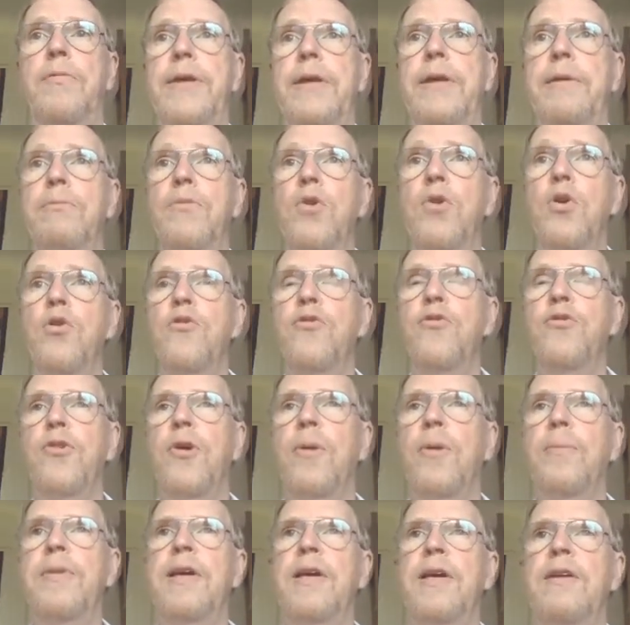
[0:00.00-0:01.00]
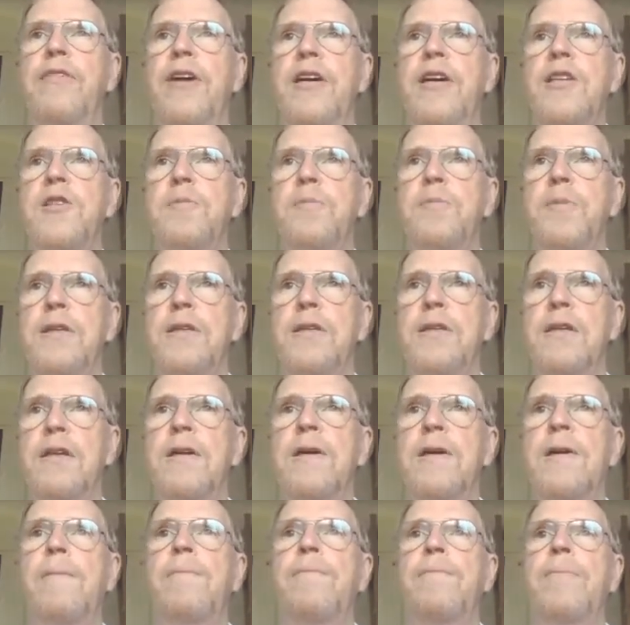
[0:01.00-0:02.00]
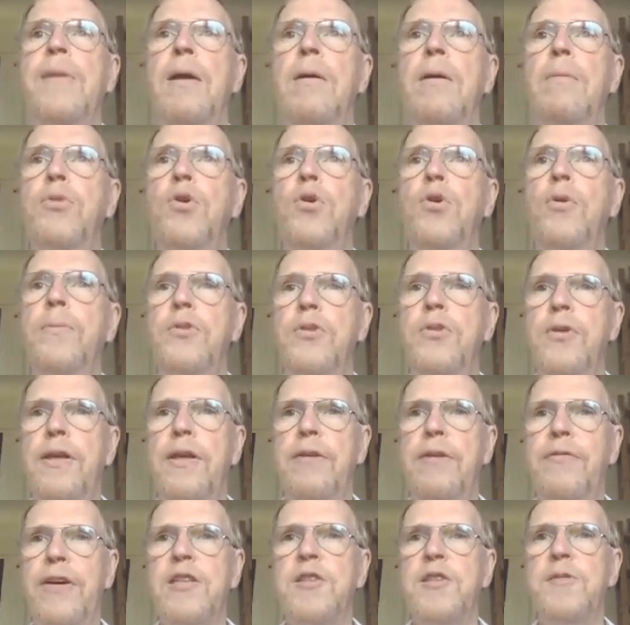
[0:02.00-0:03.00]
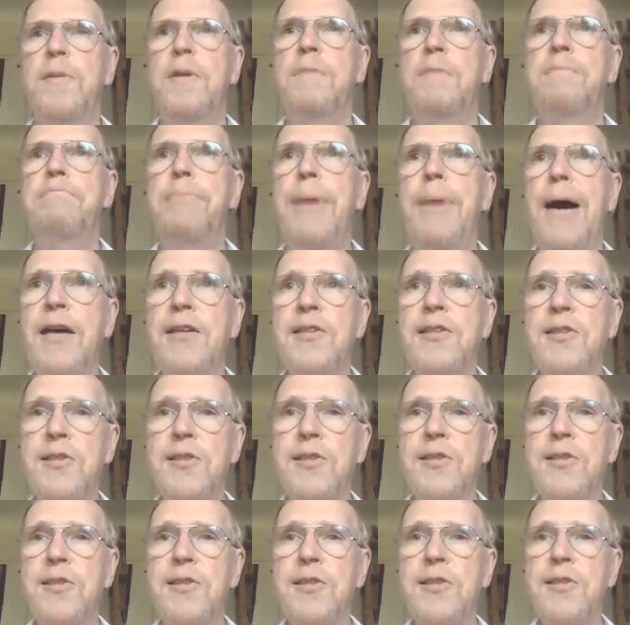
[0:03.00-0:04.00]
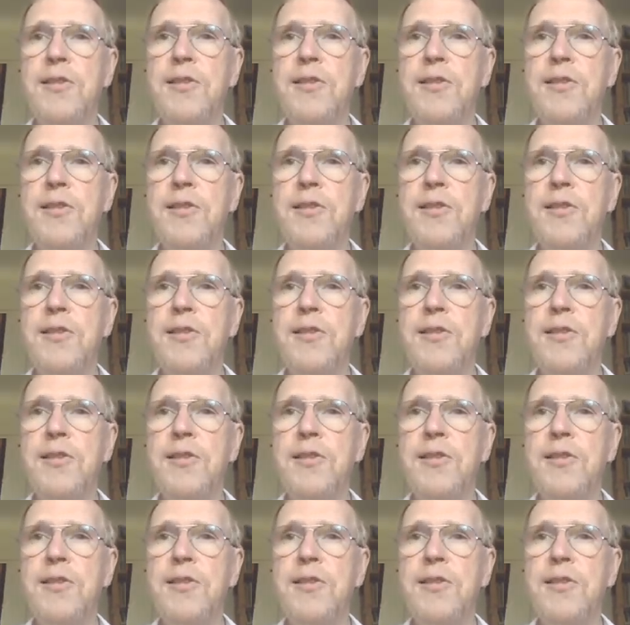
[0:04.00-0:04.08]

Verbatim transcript: We move from the investment boom to the investment bust.